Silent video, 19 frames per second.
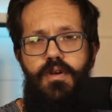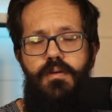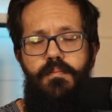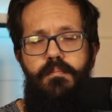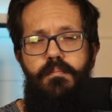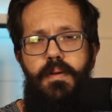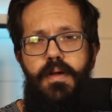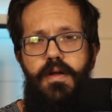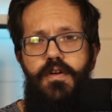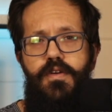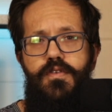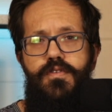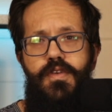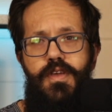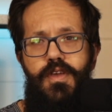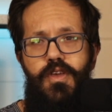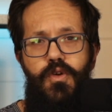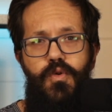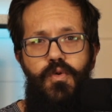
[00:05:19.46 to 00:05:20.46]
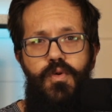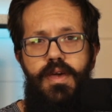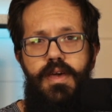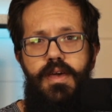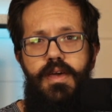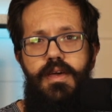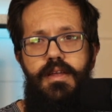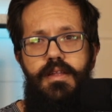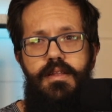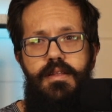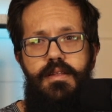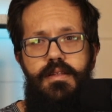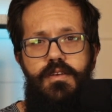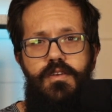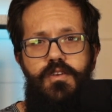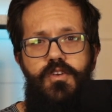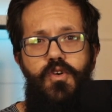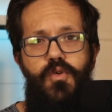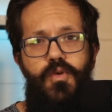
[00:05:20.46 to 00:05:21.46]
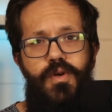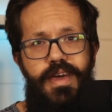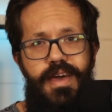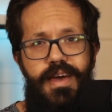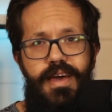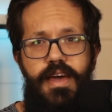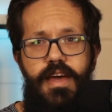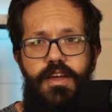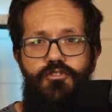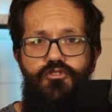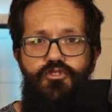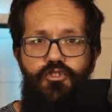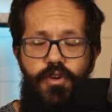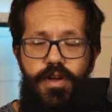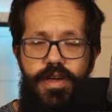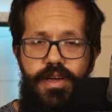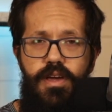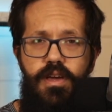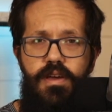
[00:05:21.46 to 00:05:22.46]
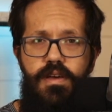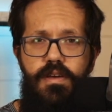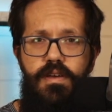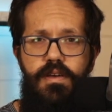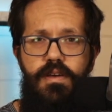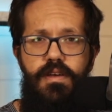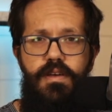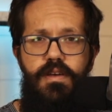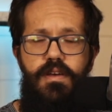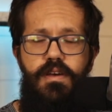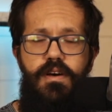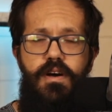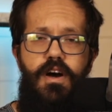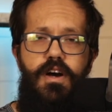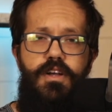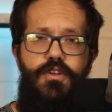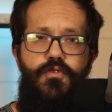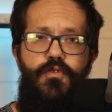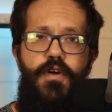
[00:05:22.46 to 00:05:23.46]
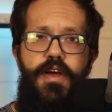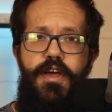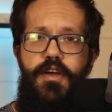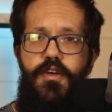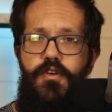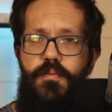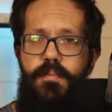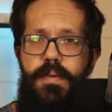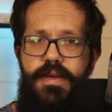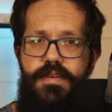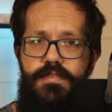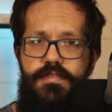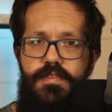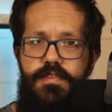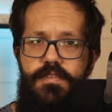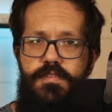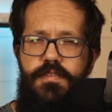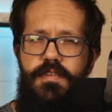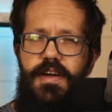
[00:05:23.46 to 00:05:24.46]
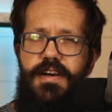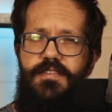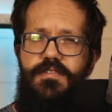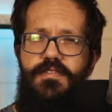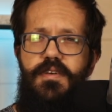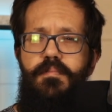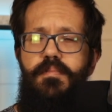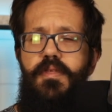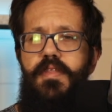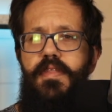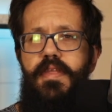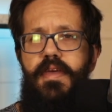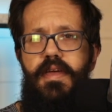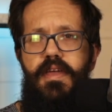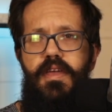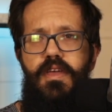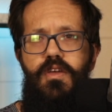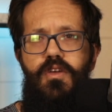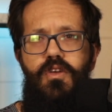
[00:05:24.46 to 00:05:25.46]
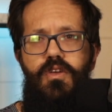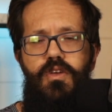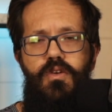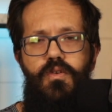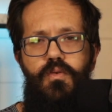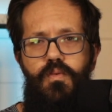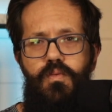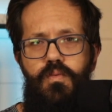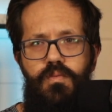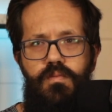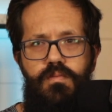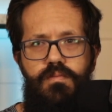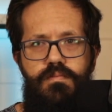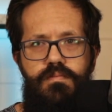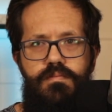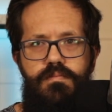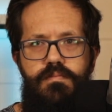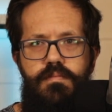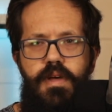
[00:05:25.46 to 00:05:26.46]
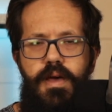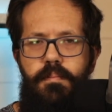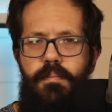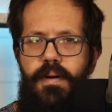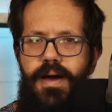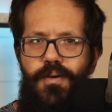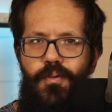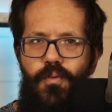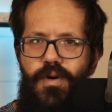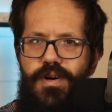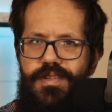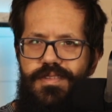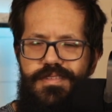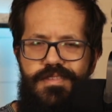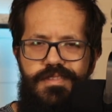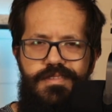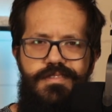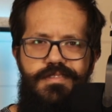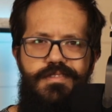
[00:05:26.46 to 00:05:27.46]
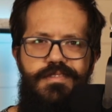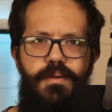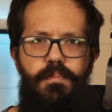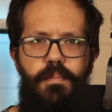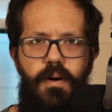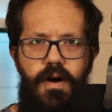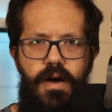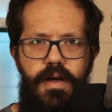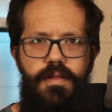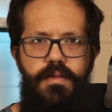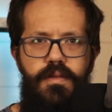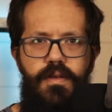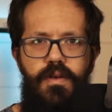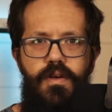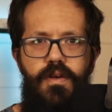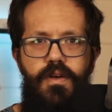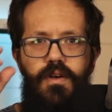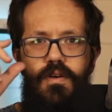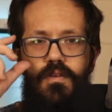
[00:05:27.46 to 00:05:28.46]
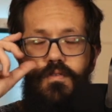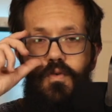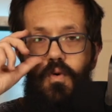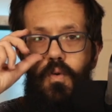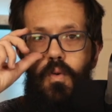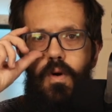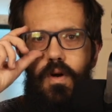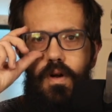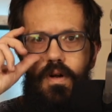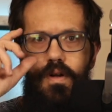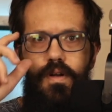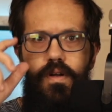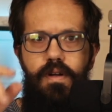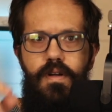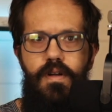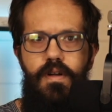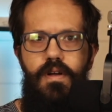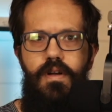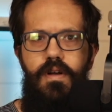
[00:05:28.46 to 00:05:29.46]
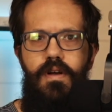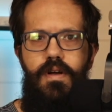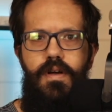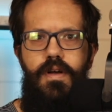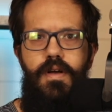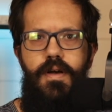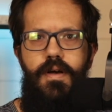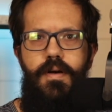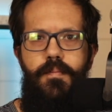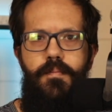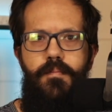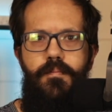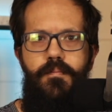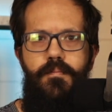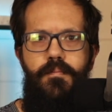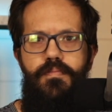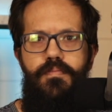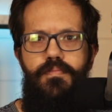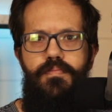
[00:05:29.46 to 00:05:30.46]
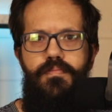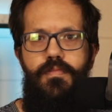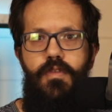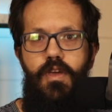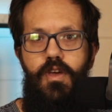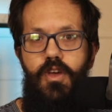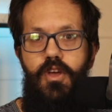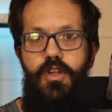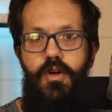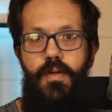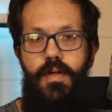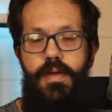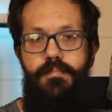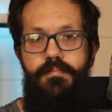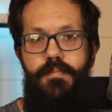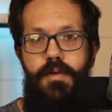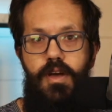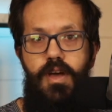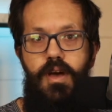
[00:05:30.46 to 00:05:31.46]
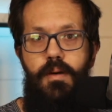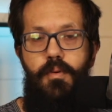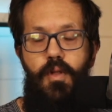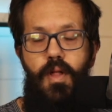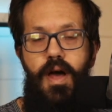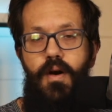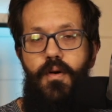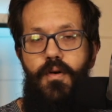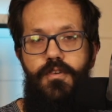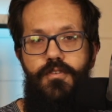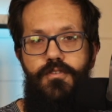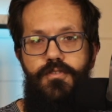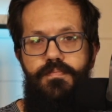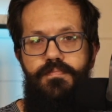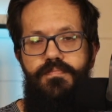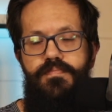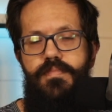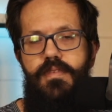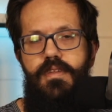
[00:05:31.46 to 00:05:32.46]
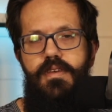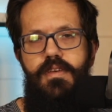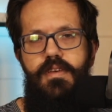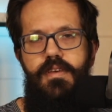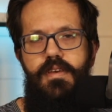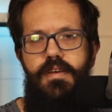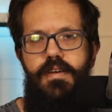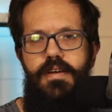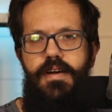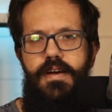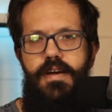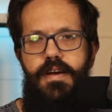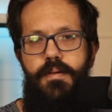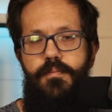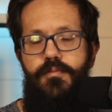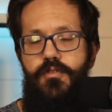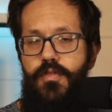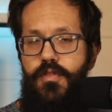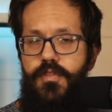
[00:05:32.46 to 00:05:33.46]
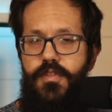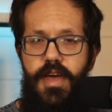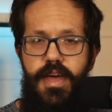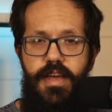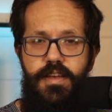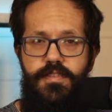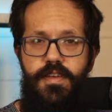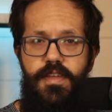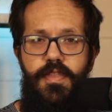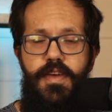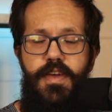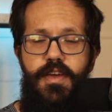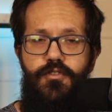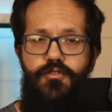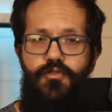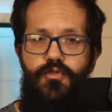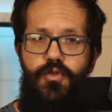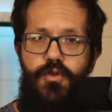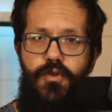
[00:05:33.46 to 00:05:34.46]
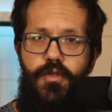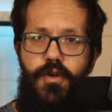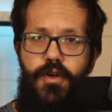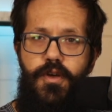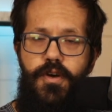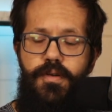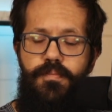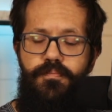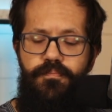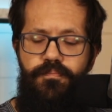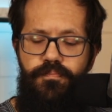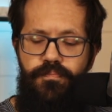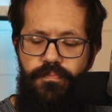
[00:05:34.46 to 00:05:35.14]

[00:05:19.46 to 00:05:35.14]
beers that you can go get and drink on a regular basis, not something that you like buy once and sip on for um like a couple hours. So the taste I think is really good.